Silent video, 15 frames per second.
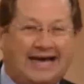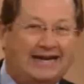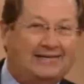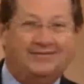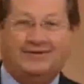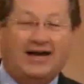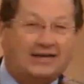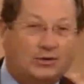
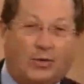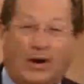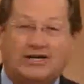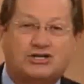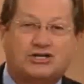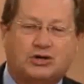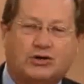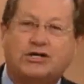kind of not
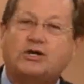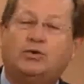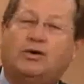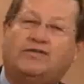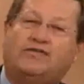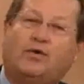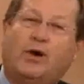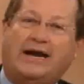quite sure?
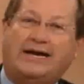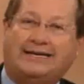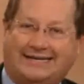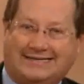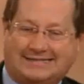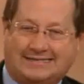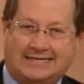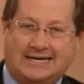You avoid
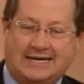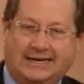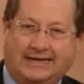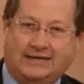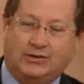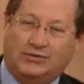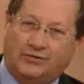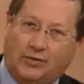it,
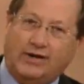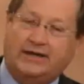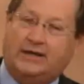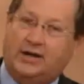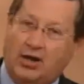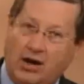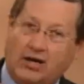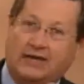and you avoid
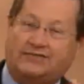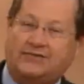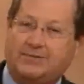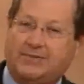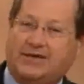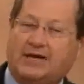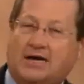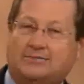it long enough
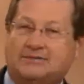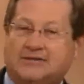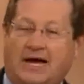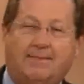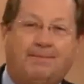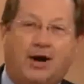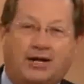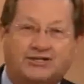to become
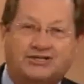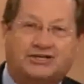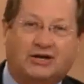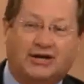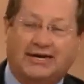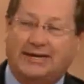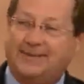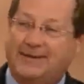a
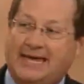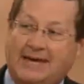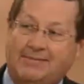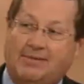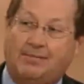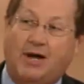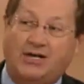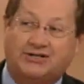monster. And it
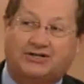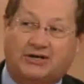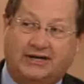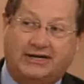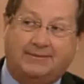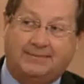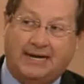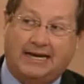became a monster
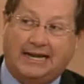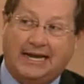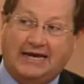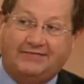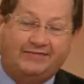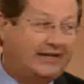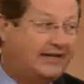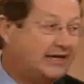in my
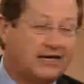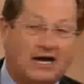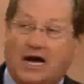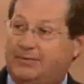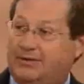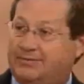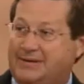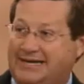life, and it
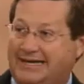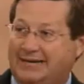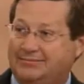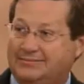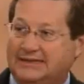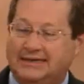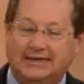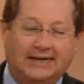gobbled me
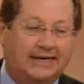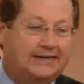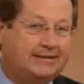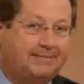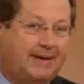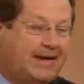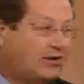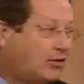up.
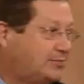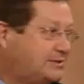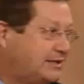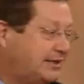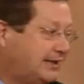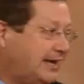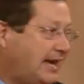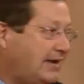And the
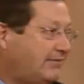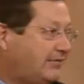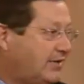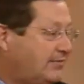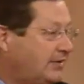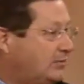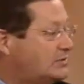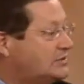bankruptcy that came
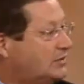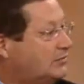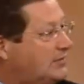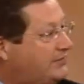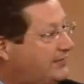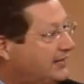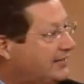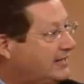from it was
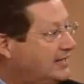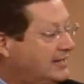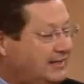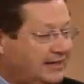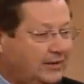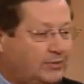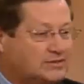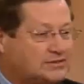horrific.
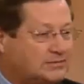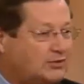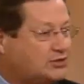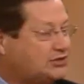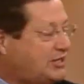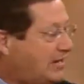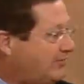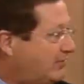It was the
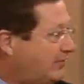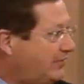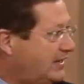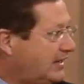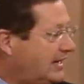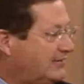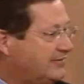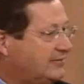most shameful
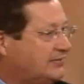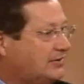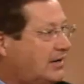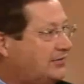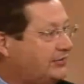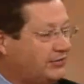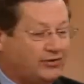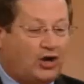thing I've ever
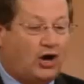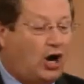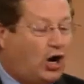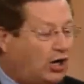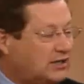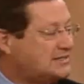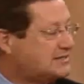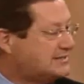gone through, the
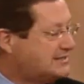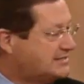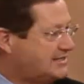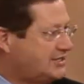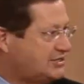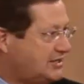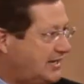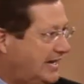hardest
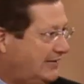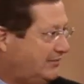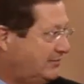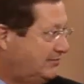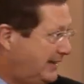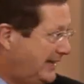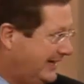decision I ever